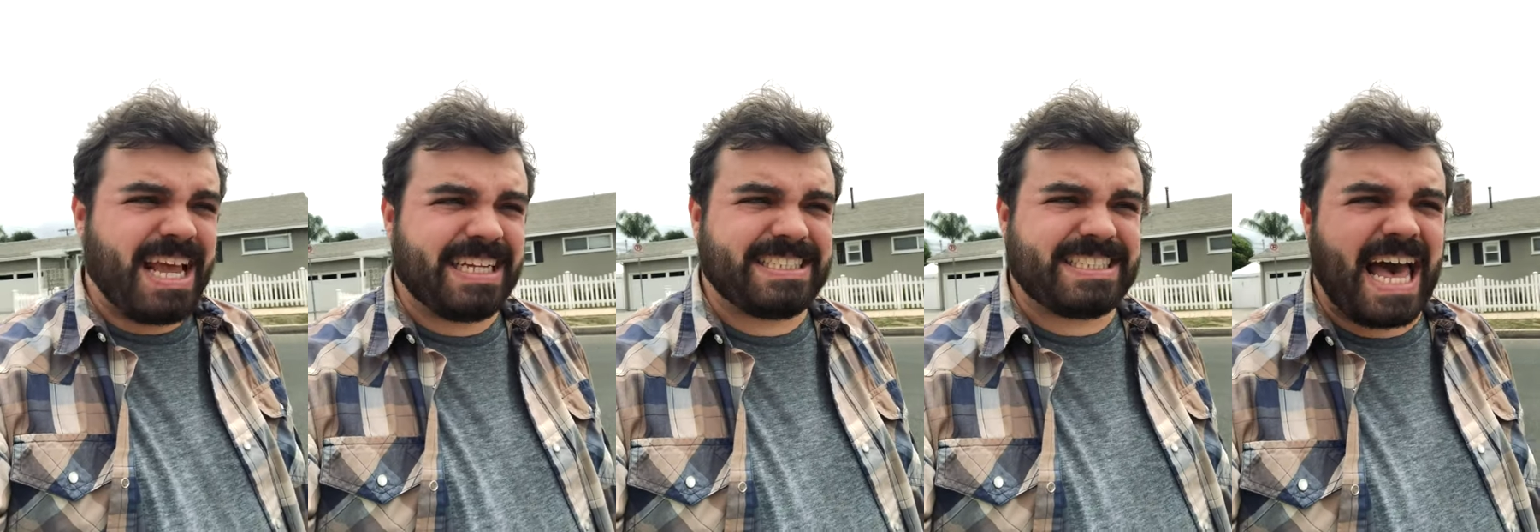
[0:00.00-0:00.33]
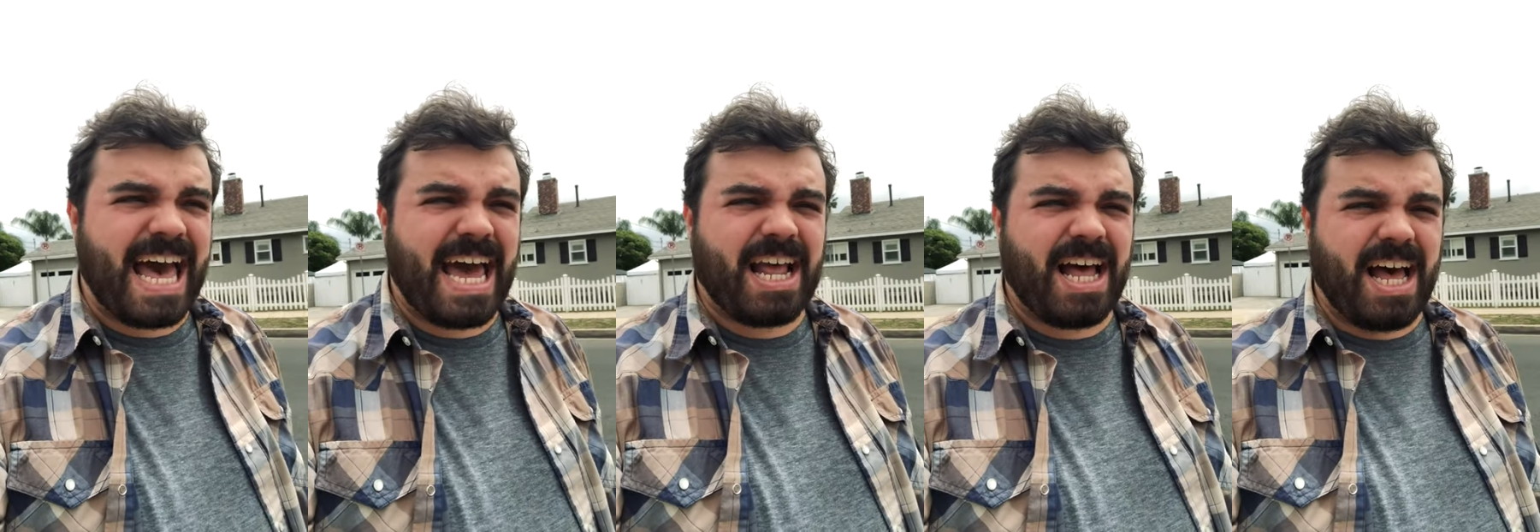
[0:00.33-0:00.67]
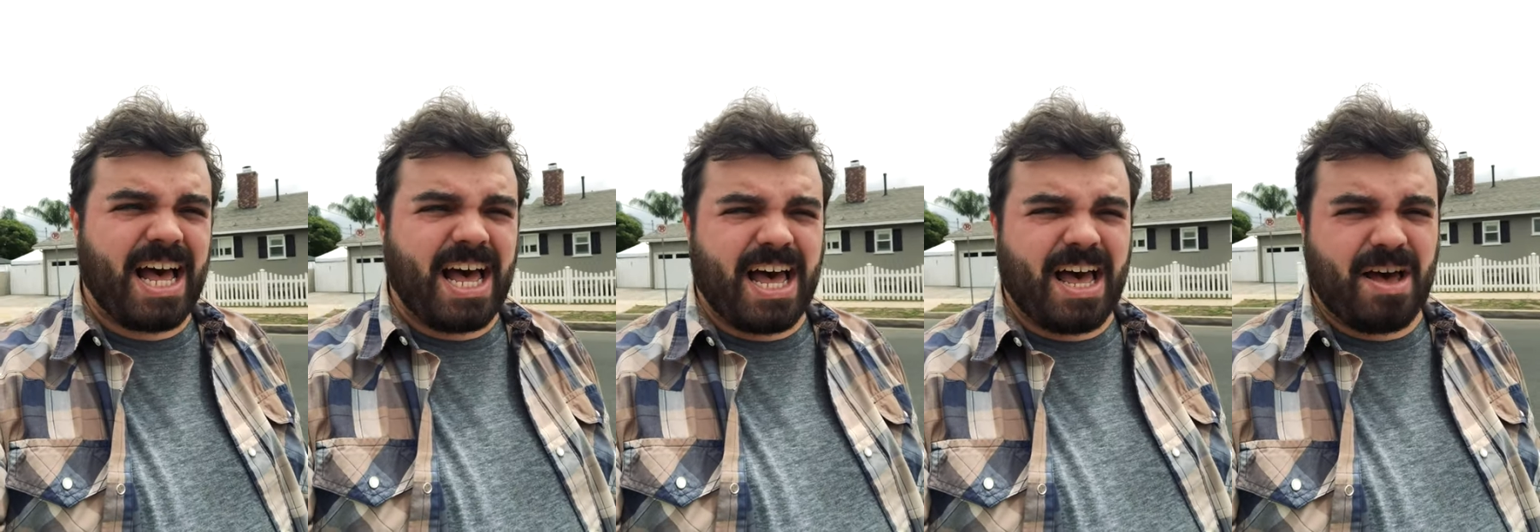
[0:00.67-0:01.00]
It's got
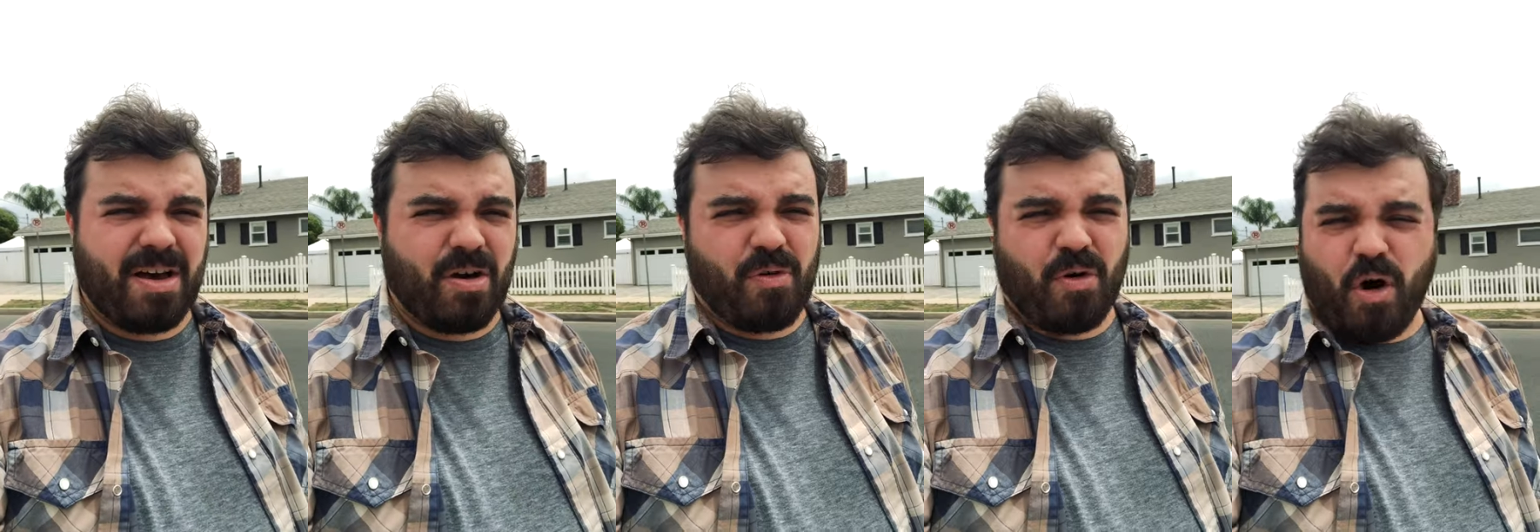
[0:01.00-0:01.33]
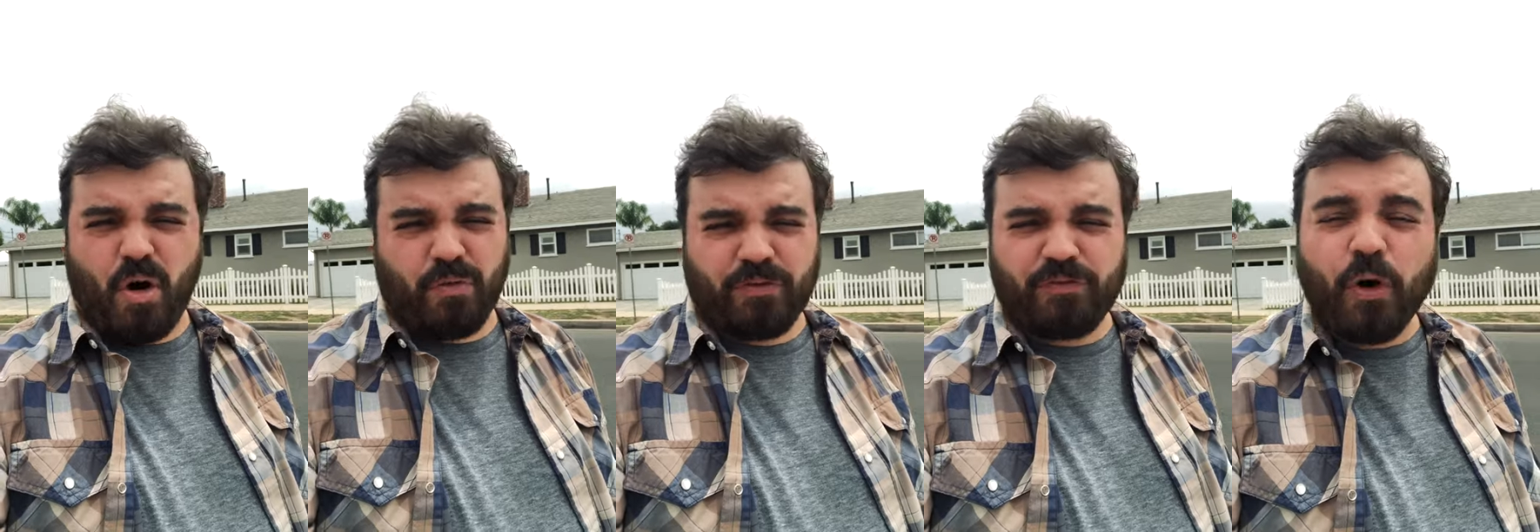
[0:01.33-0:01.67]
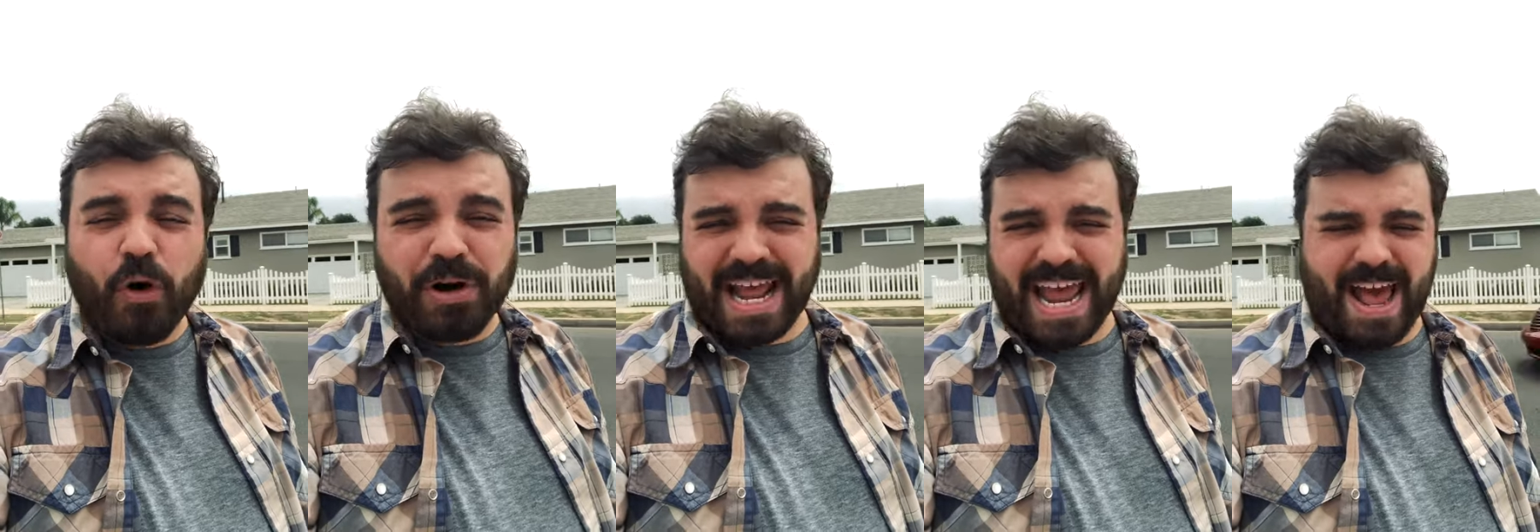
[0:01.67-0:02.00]
uh, over
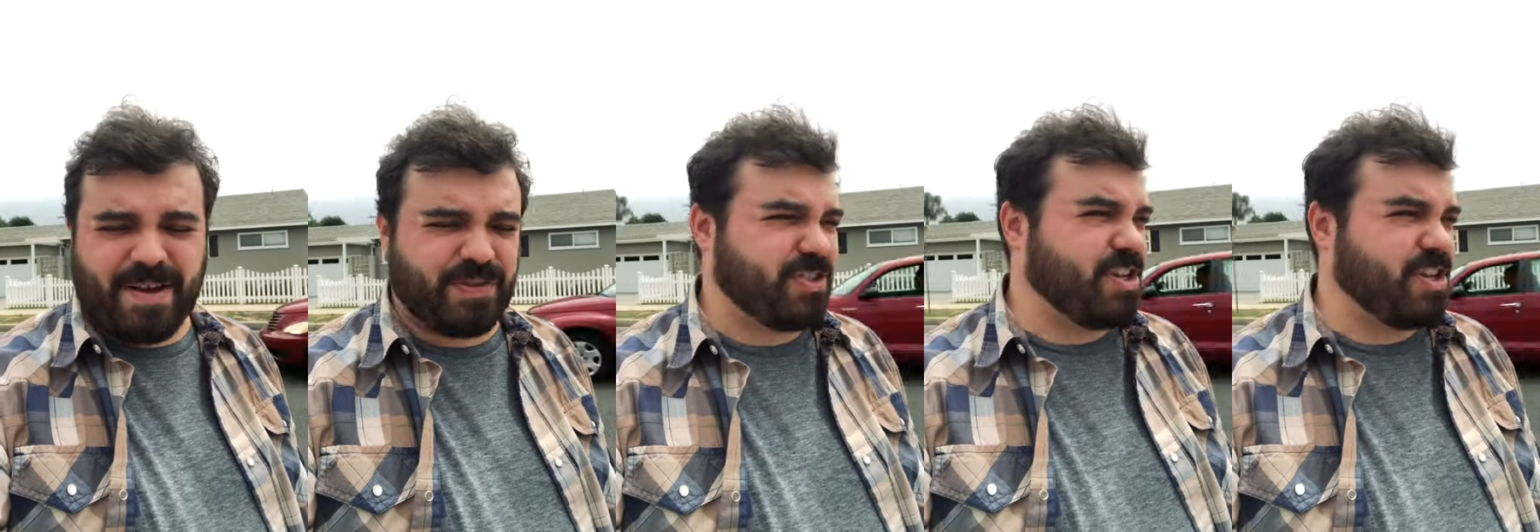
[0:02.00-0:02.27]
four and a half